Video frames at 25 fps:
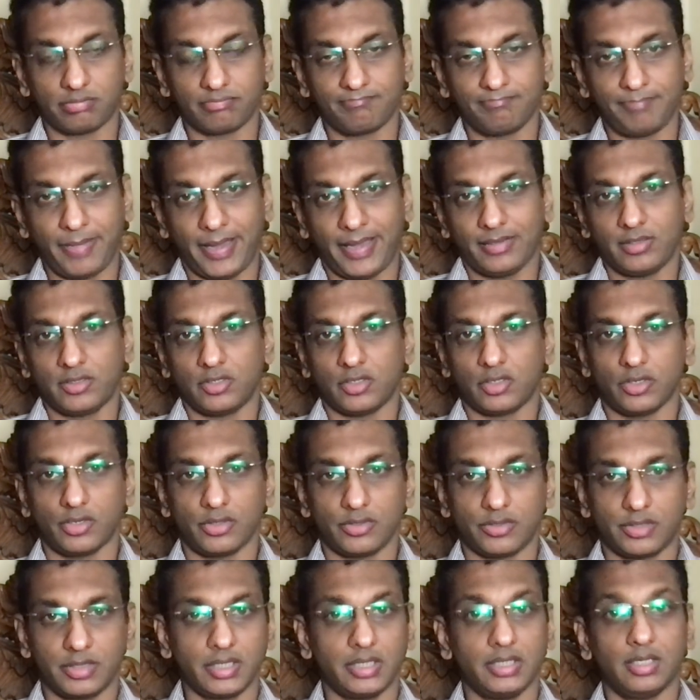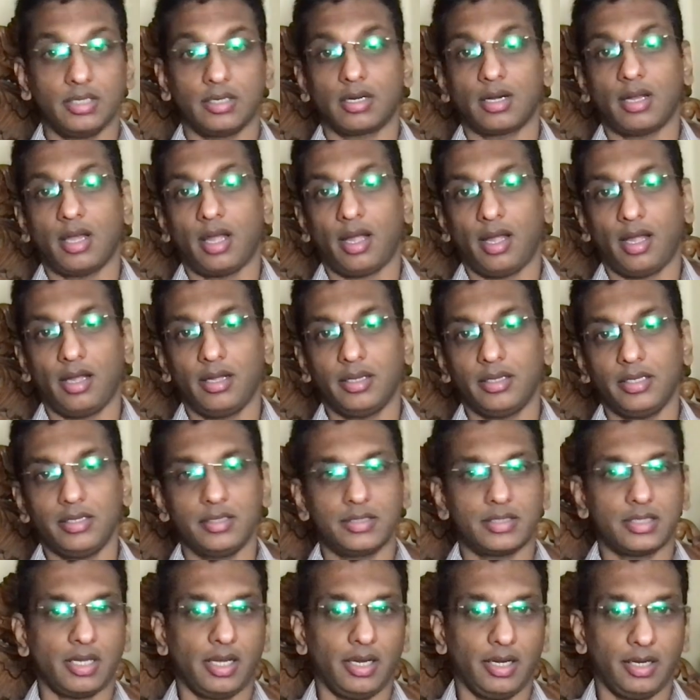patches either
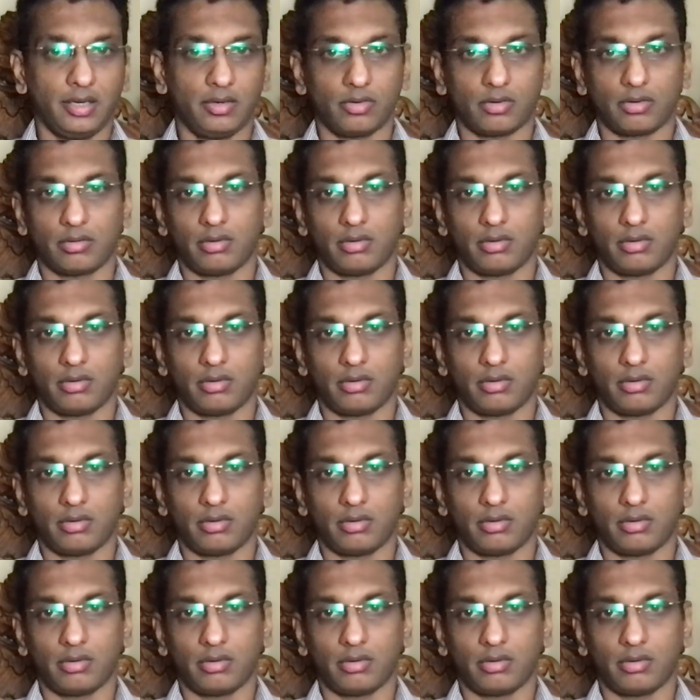inside